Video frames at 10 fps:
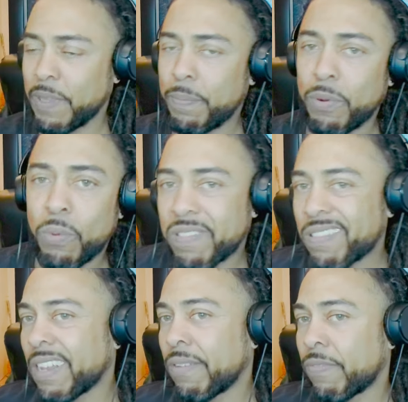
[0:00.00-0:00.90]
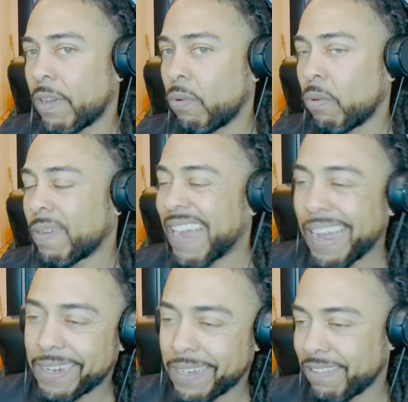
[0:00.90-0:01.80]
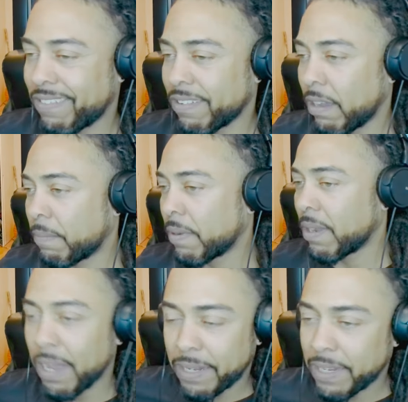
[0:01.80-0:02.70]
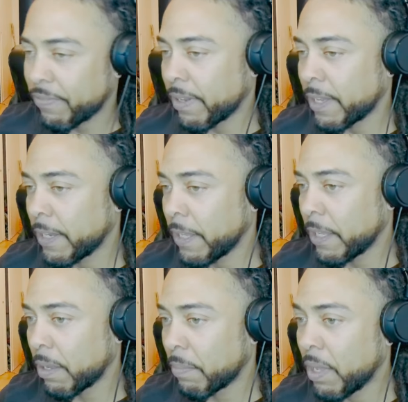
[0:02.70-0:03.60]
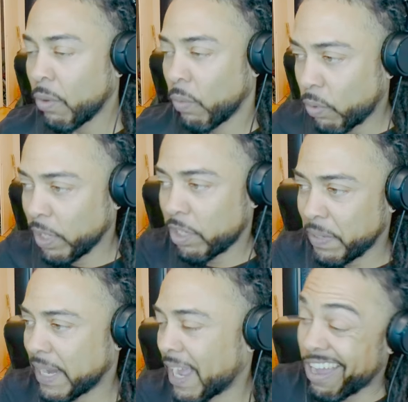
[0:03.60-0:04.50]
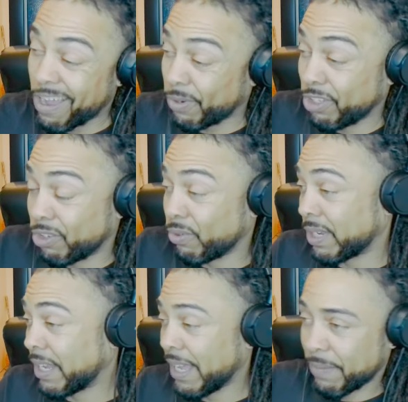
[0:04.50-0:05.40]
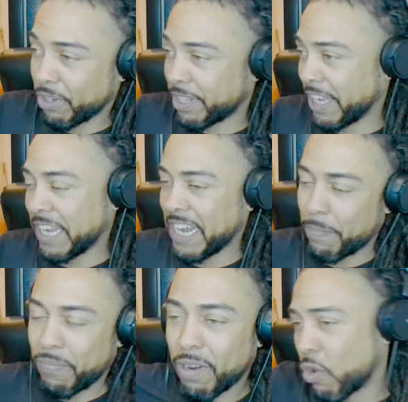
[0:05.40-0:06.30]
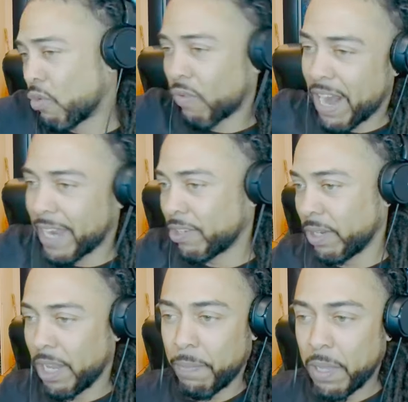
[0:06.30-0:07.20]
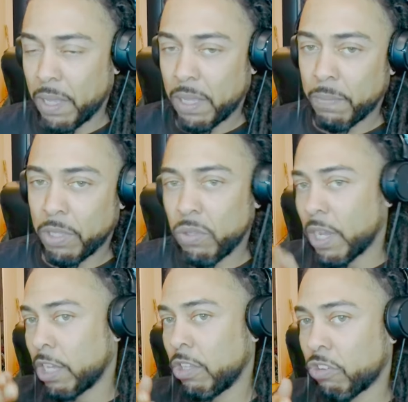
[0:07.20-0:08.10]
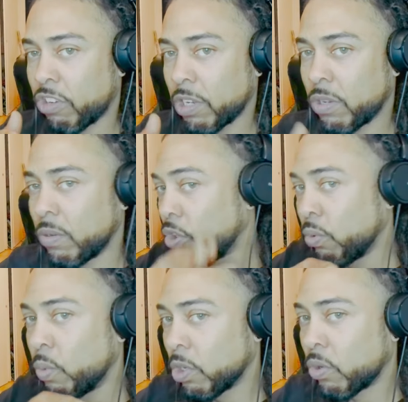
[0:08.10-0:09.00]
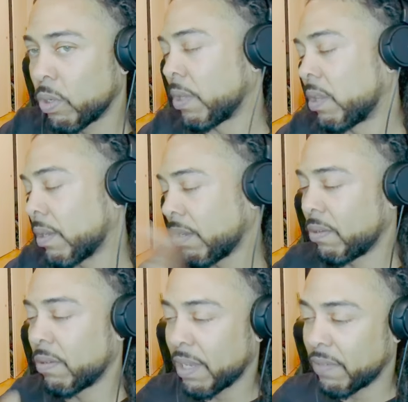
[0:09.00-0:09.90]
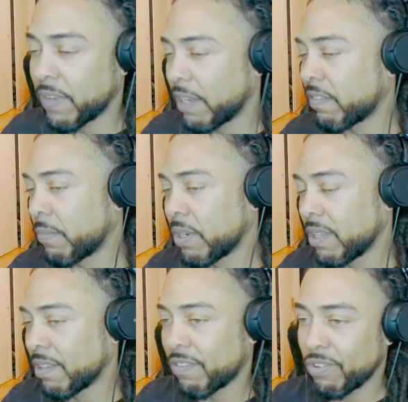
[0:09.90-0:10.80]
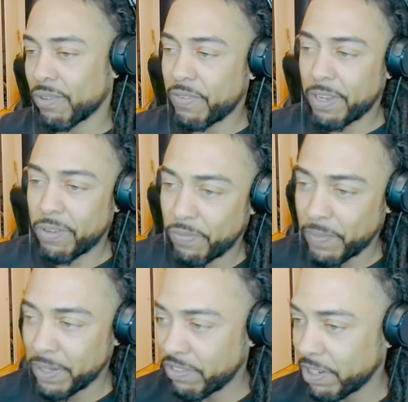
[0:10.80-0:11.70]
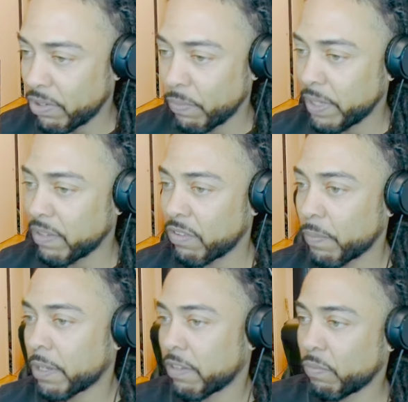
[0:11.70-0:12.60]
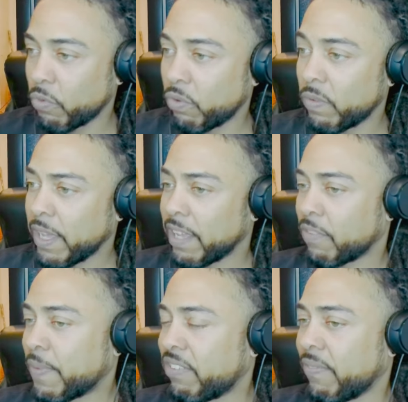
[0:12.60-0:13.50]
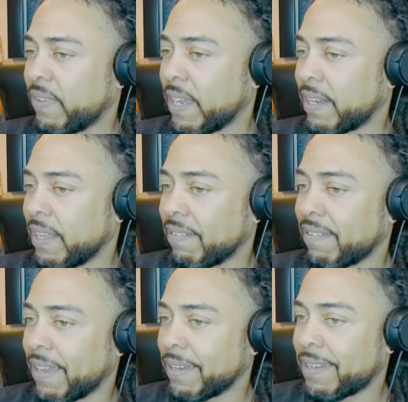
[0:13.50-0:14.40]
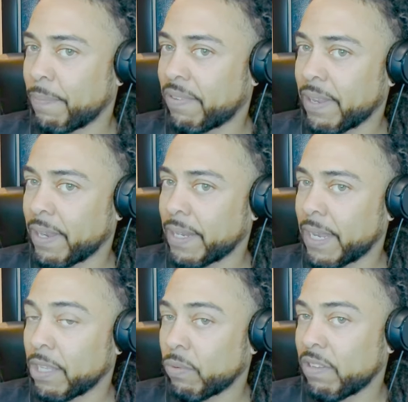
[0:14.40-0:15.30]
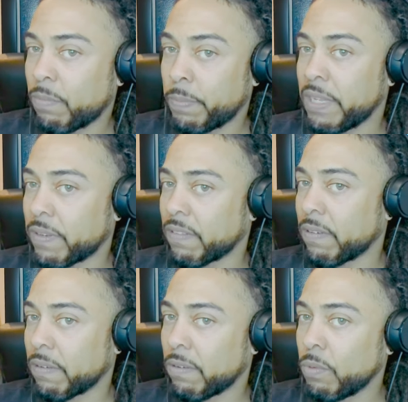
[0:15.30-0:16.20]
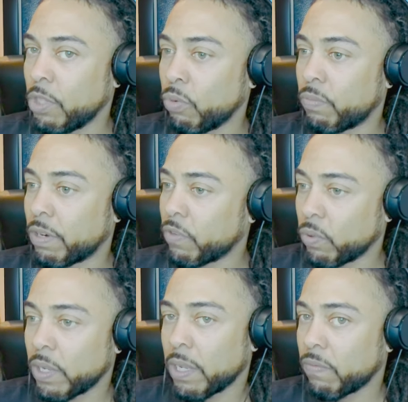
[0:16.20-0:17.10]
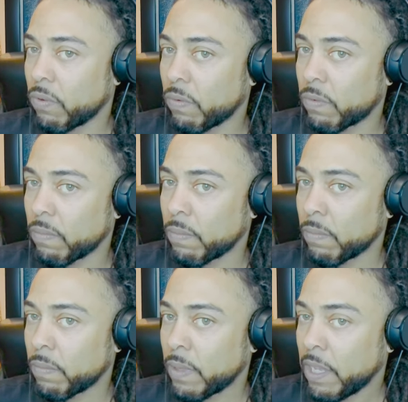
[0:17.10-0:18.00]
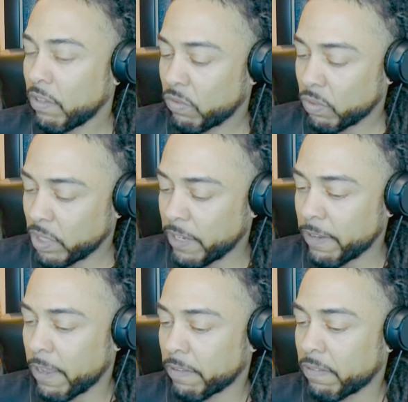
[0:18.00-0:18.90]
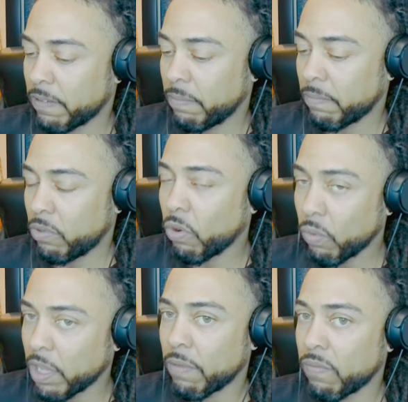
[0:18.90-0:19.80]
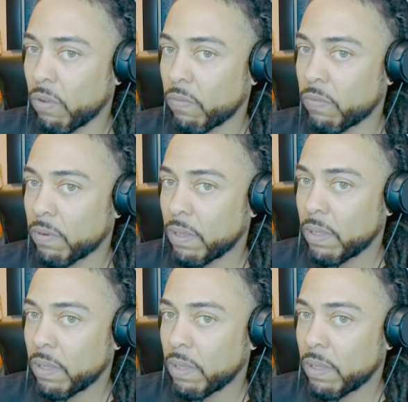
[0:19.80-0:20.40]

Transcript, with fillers: People who are safe at home, got their job, got their fucking income, were quick to be like, ah, oh, what you doing? I'm not taking that, bro. Go ride on them but you got your shit good. You wouldn't do it, but you're gonna advise somebody else to do it. Fuck off, man. J. Cole made the smartest move, especially if he had inside tips saying that, yo, this beef has nothing to do with you, bruv. Don't get involved. It's gonna get nasty. Don't get involved.